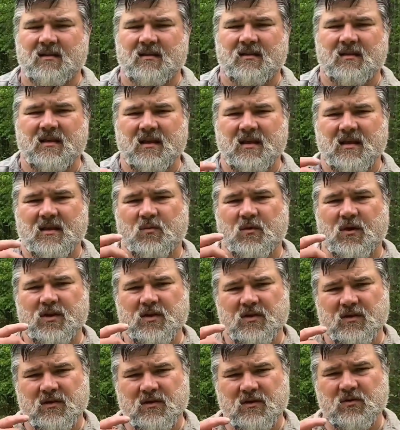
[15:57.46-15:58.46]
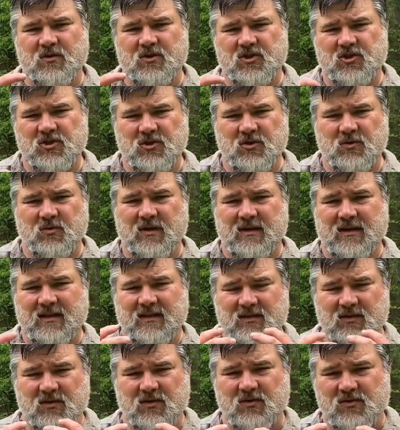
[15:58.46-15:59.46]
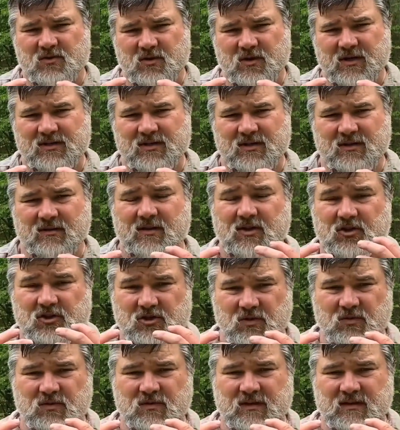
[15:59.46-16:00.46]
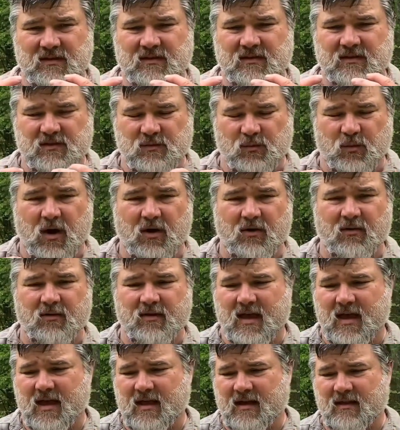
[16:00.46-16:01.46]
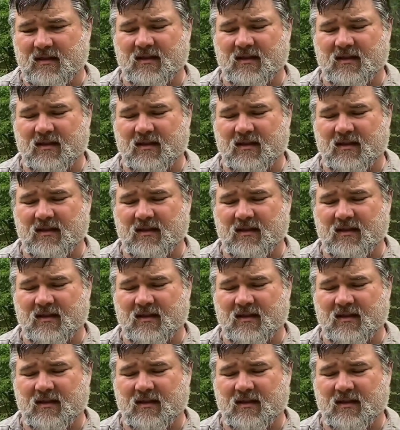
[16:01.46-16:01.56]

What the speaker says: then what you can do is chew it, get the nutrition, the juices, swallow that,